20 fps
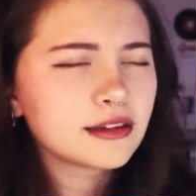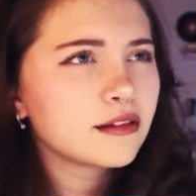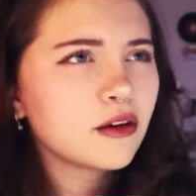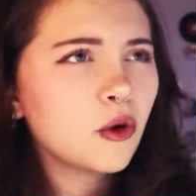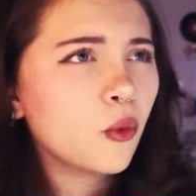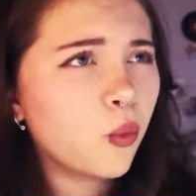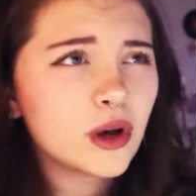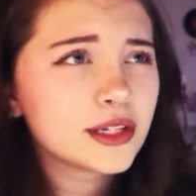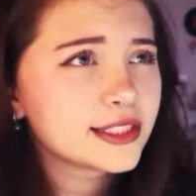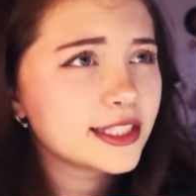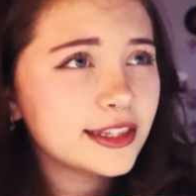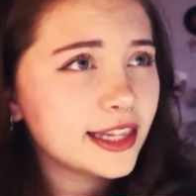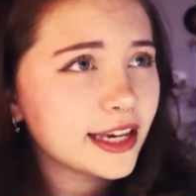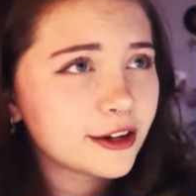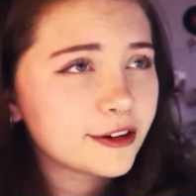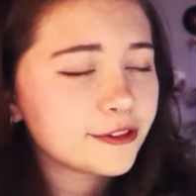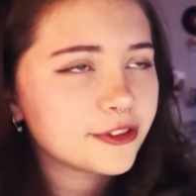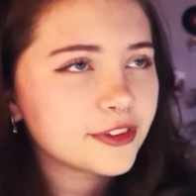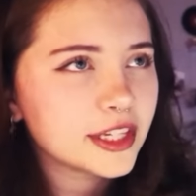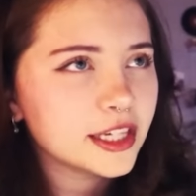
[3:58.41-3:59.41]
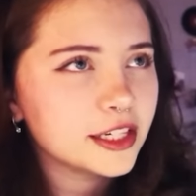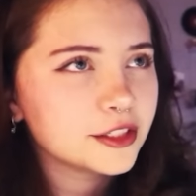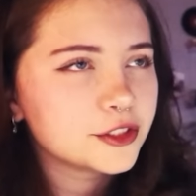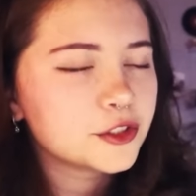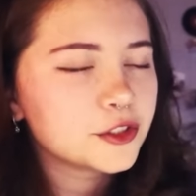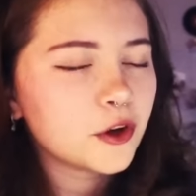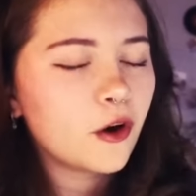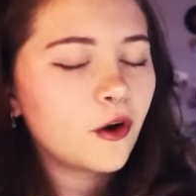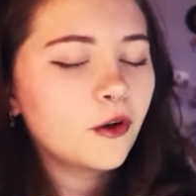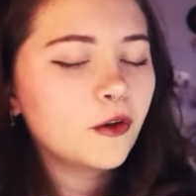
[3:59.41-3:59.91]
wasn't there for the
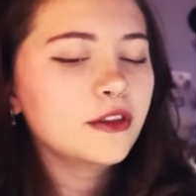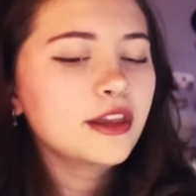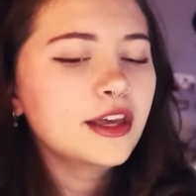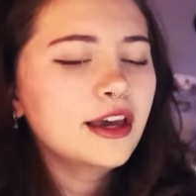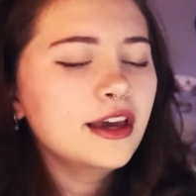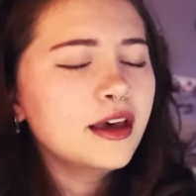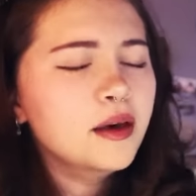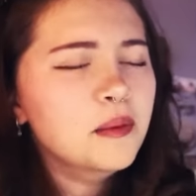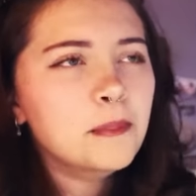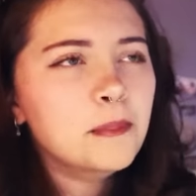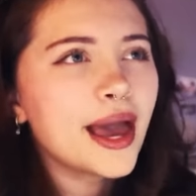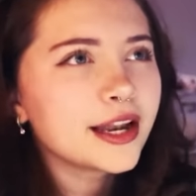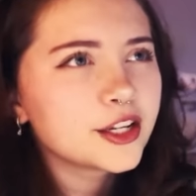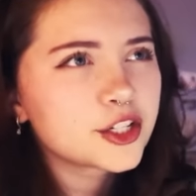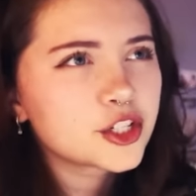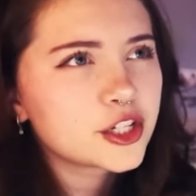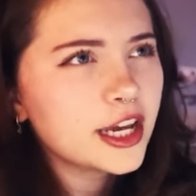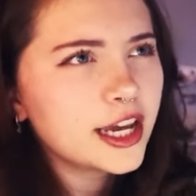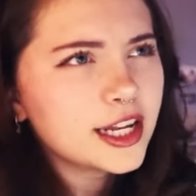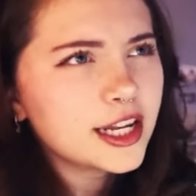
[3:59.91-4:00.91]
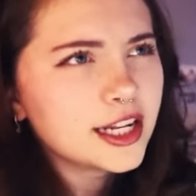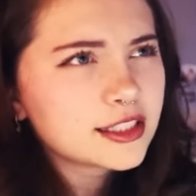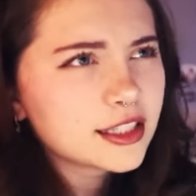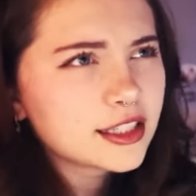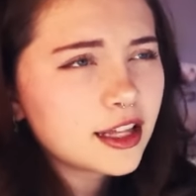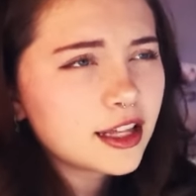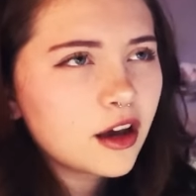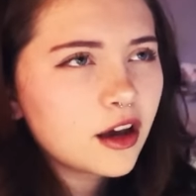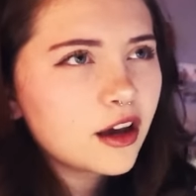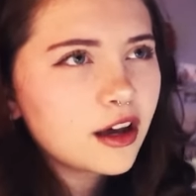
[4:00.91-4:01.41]
assault, mentioned
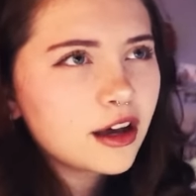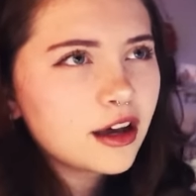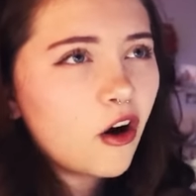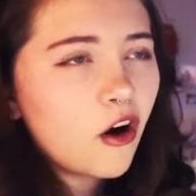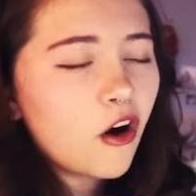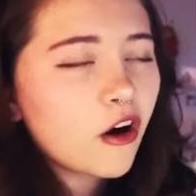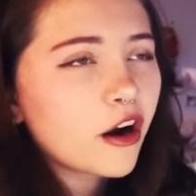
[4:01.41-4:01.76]
our